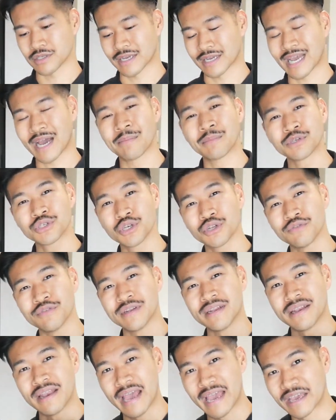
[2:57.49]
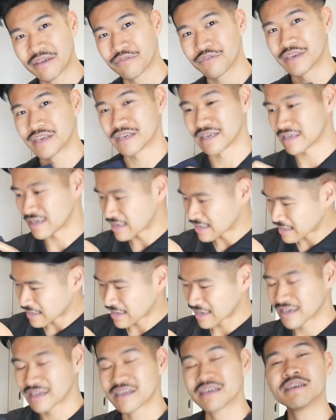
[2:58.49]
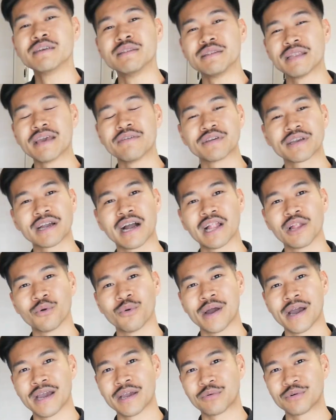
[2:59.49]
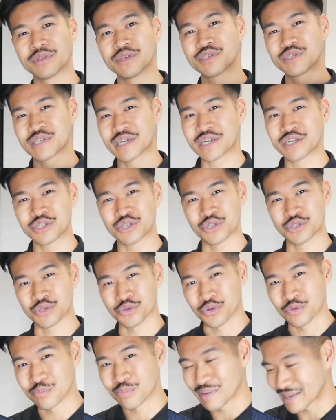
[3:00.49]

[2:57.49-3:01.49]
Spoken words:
They come in sort of a navy colorway with a signature sort of